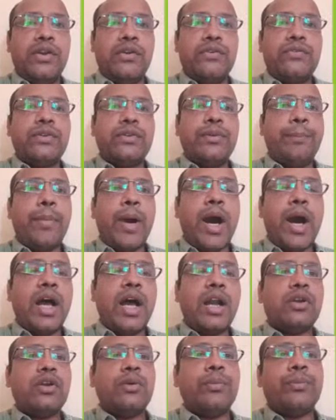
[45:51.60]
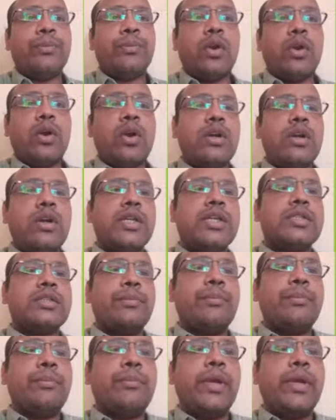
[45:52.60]
If the part of product
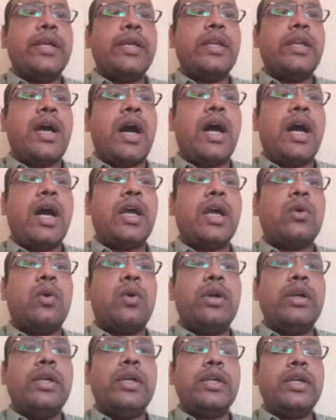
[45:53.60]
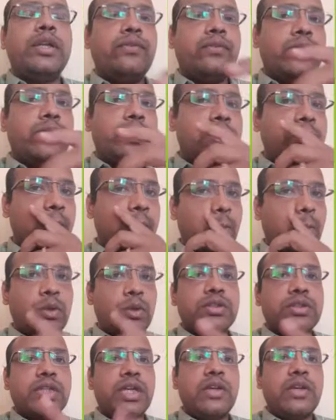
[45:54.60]
is made in high quantity with the
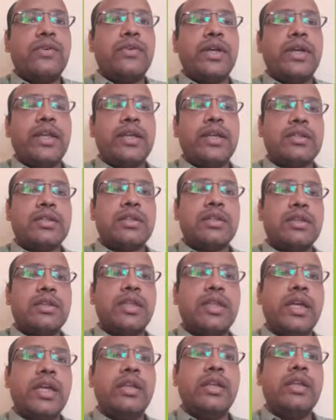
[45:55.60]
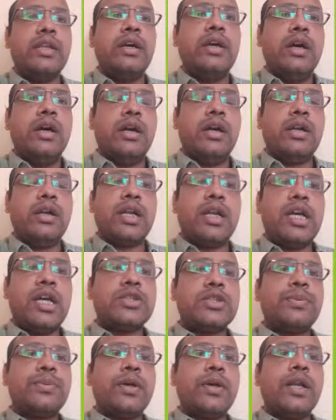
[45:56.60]
no style variation, then a
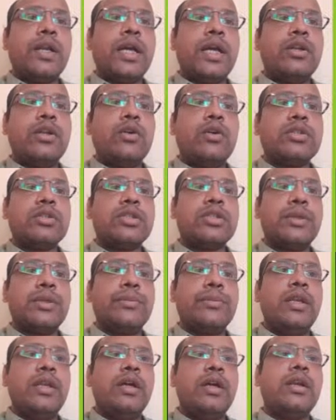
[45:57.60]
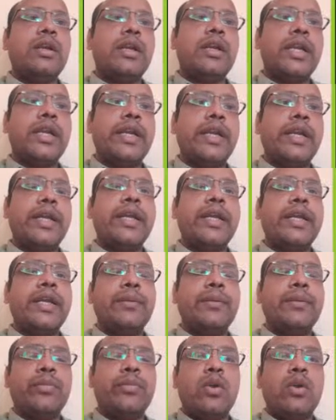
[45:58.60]
transfer line or similar
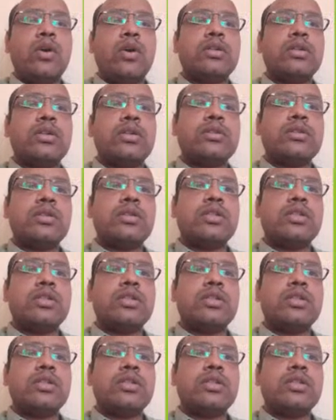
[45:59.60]
dedicated production